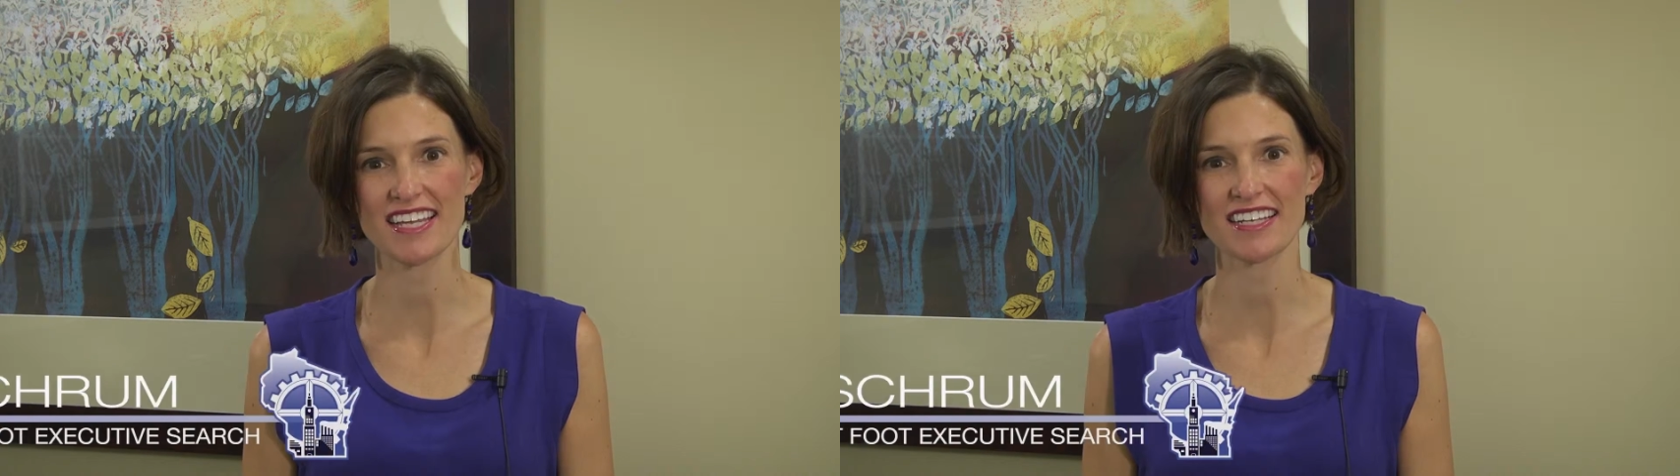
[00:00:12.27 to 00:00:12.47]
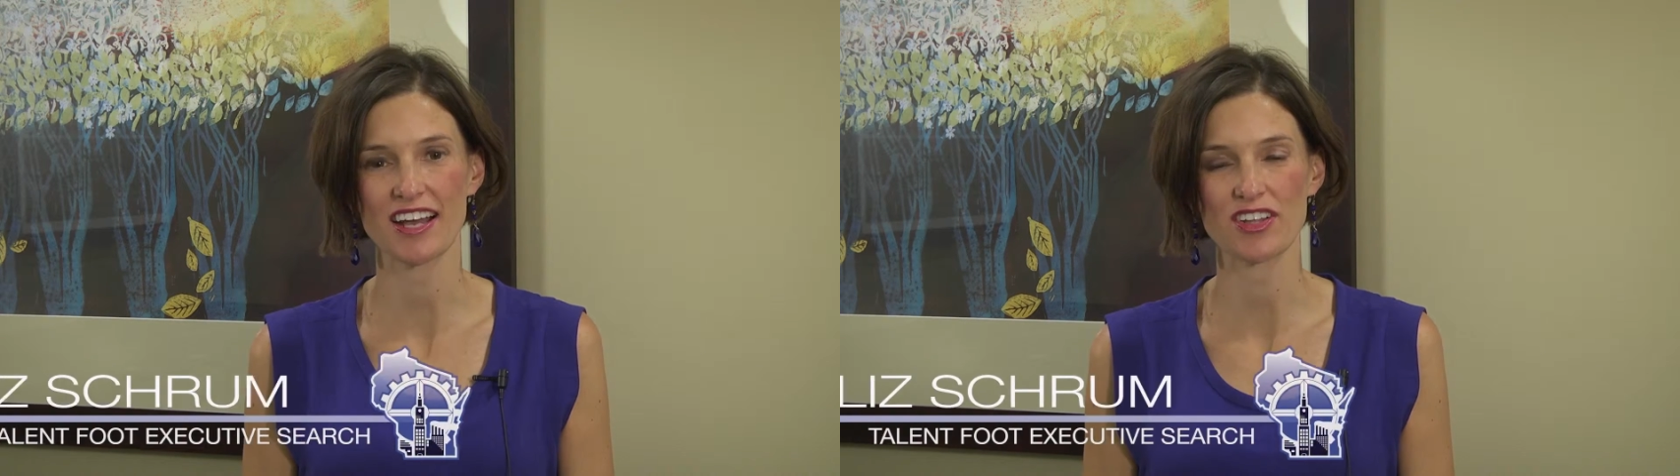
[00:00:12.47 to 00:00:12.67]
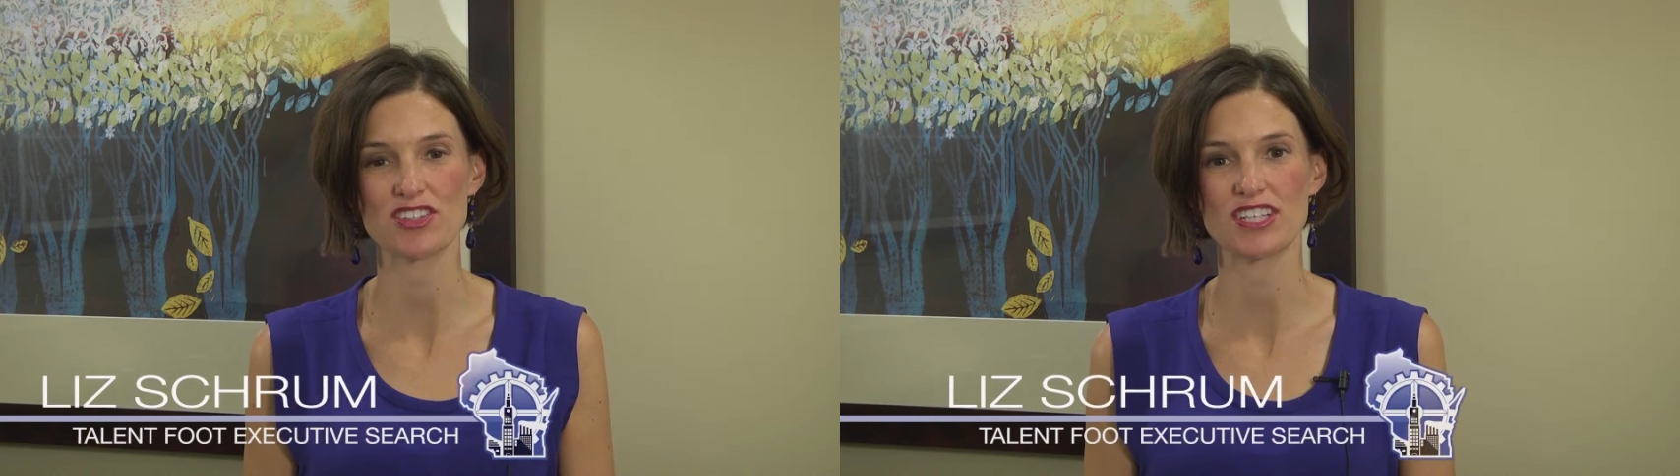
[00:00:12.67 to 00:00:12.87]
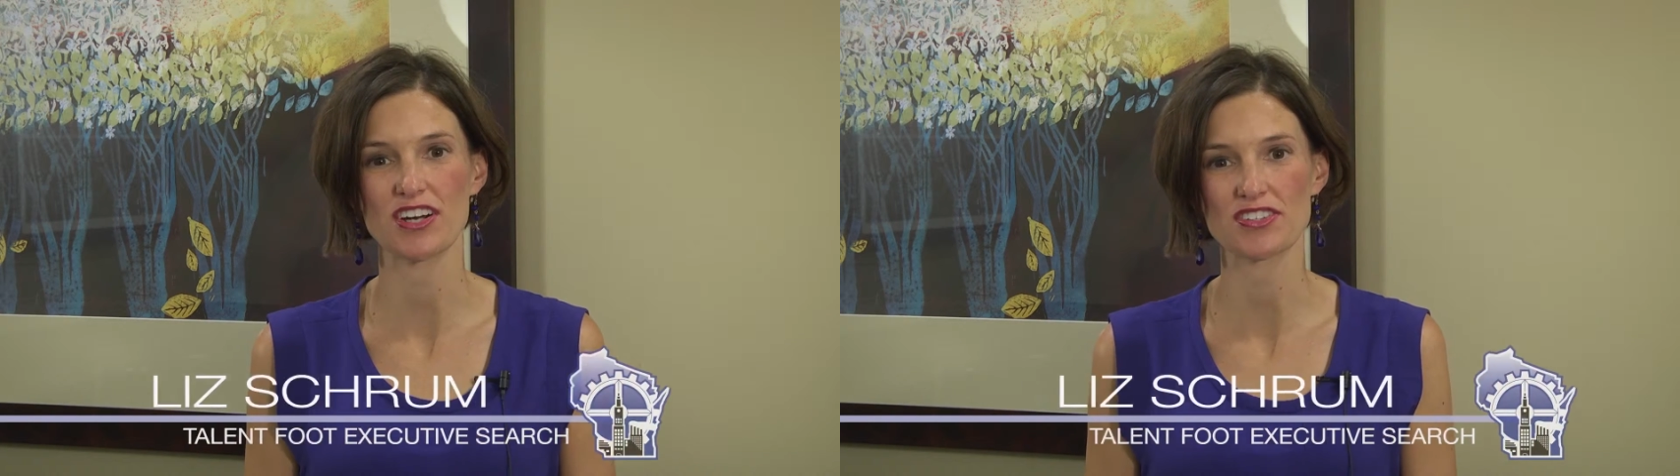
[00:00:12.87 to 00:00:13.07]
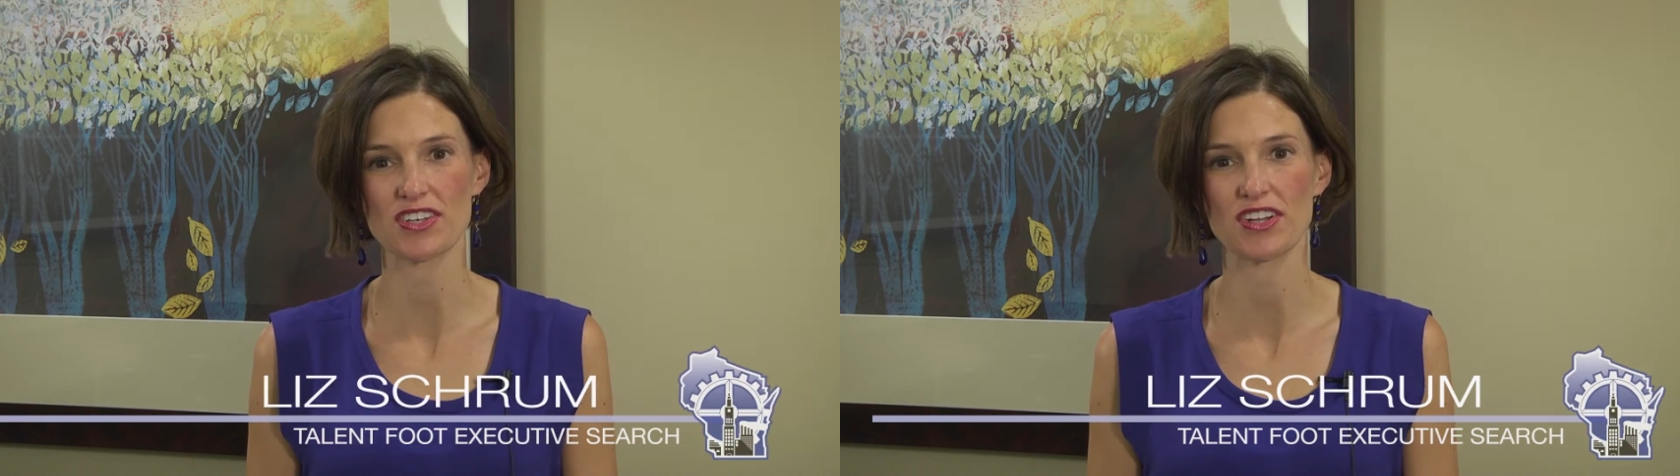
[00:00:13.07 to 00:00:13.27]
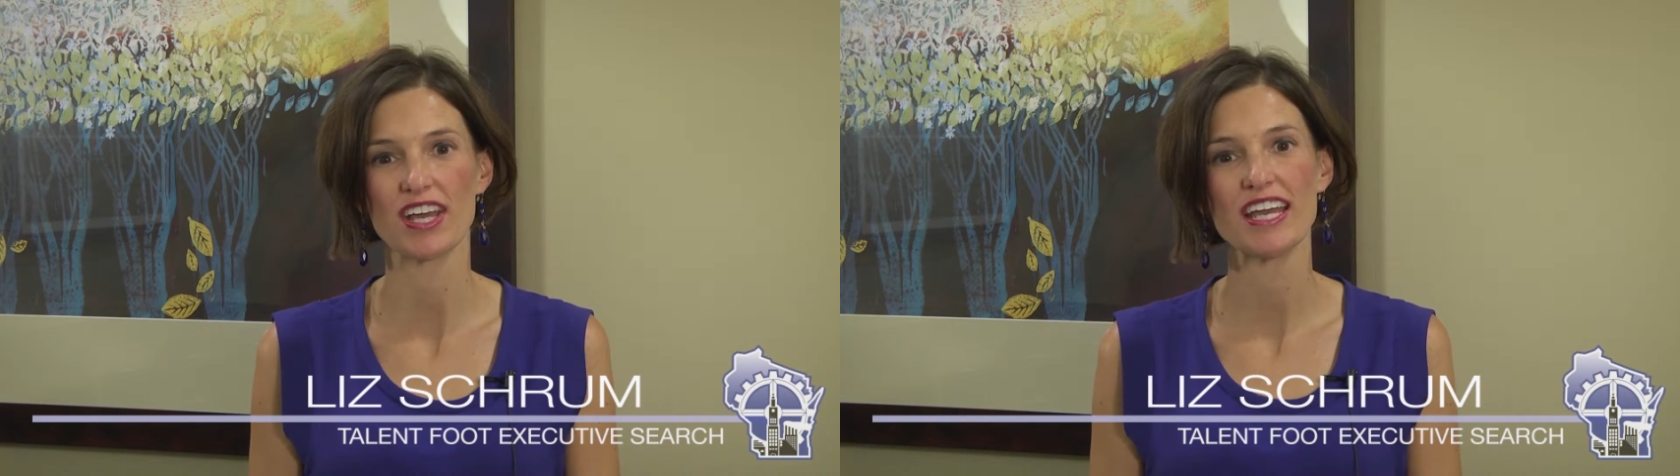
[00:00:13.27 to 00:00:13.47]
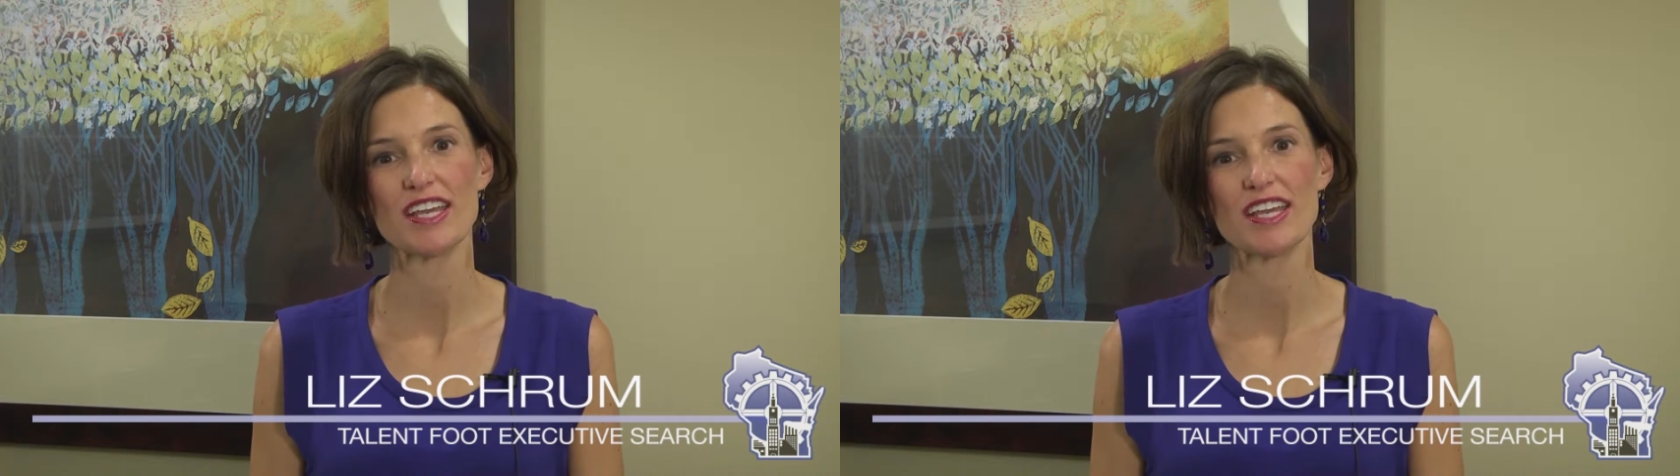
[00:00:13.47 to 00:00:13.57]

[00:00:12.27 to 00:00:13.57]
Technology Council,